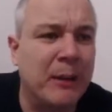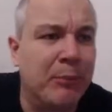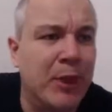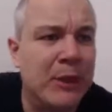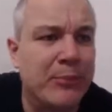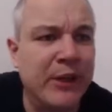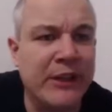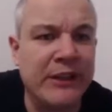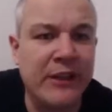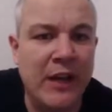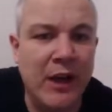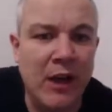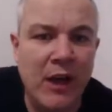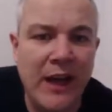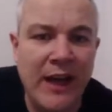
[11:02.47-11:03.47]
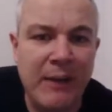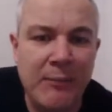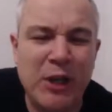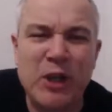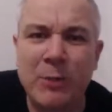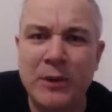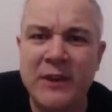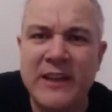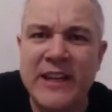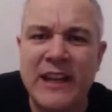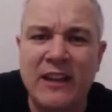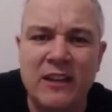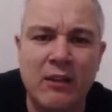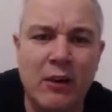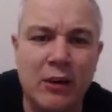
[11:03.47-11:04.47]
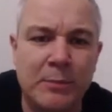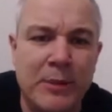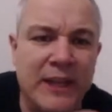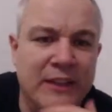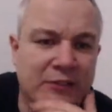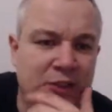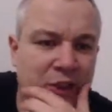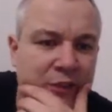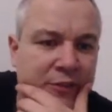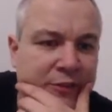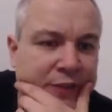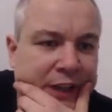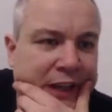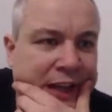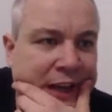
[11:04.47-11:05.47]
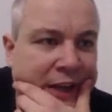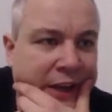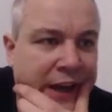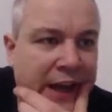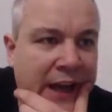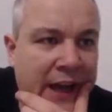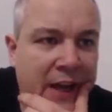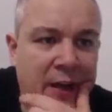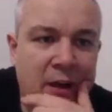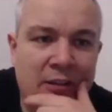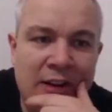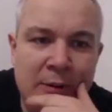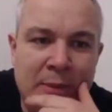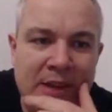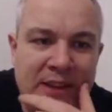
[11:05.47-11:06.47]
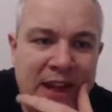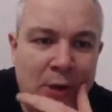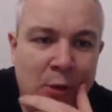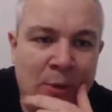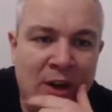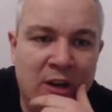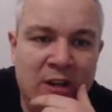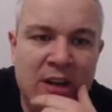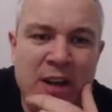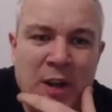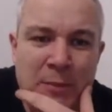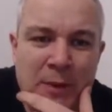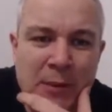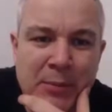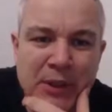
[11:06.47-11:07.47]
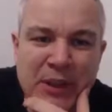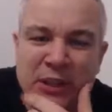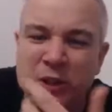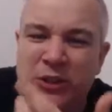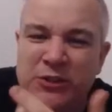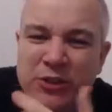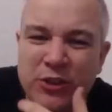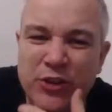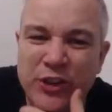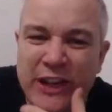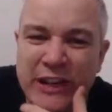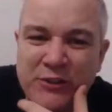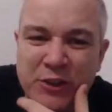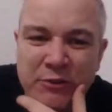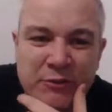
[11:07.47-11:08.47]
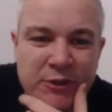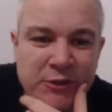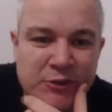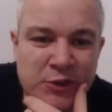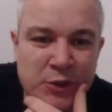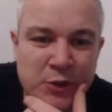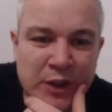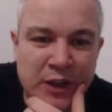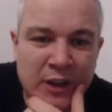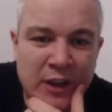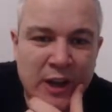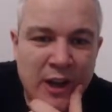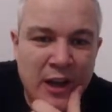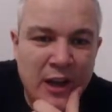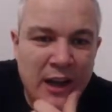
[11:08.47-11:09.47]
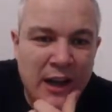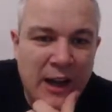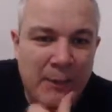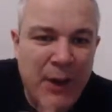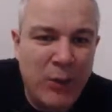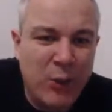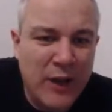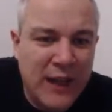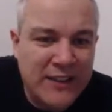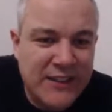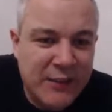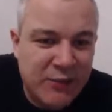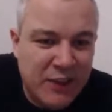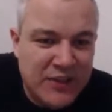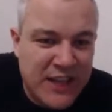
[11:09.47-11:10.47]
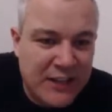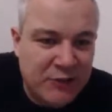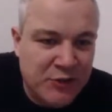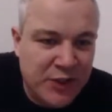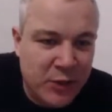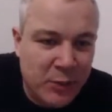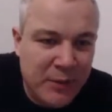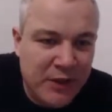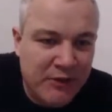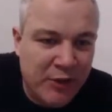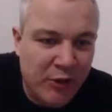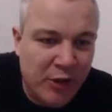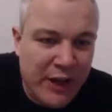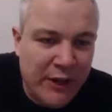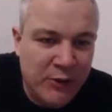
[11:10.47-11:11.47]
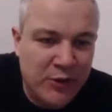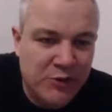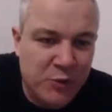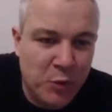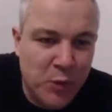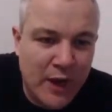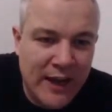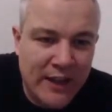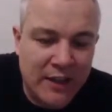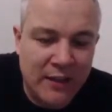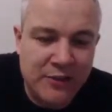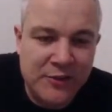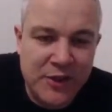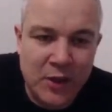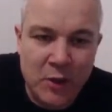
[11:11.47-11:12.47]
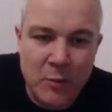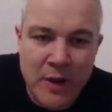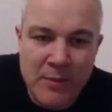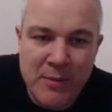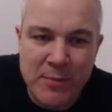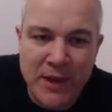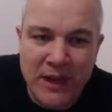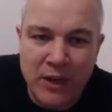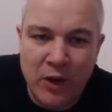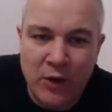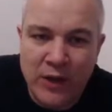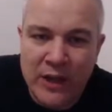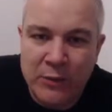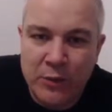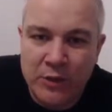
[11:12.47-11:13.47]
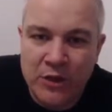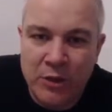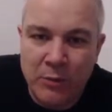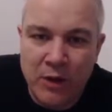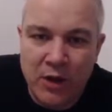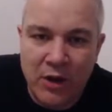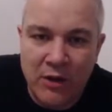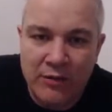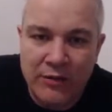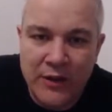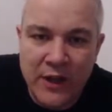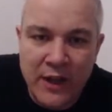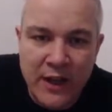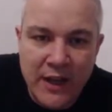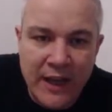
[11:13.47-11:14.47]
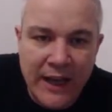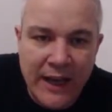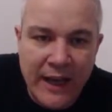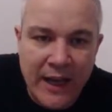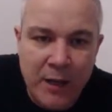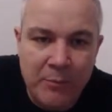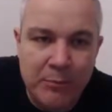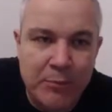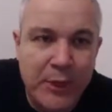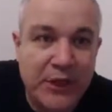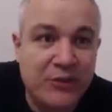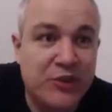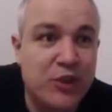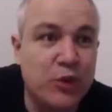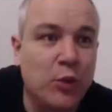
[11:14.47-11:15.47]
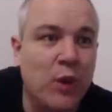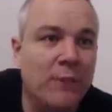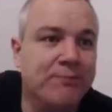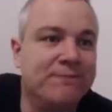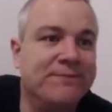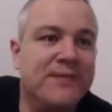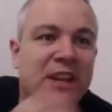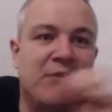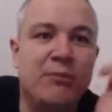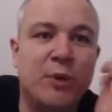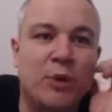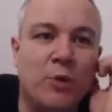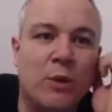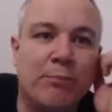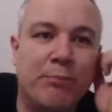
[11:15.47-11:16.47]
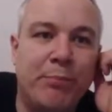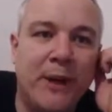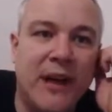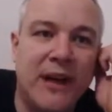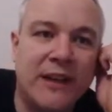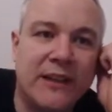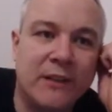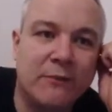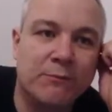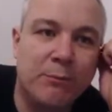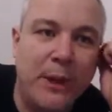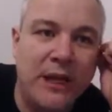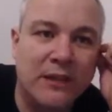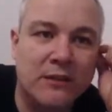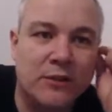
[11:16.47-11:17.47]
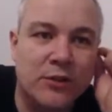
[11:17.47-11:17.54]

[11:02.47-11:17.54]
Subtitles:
I think I'll probably bring a couple of the yellow carded players off in around about the hour mark. Maybe bring Lucas Rodriguez on for Zuna. I would like to give Latanzio a bit of a run out as well. So maybe Bailone will come off. But it's 2-1. They've pulled one back.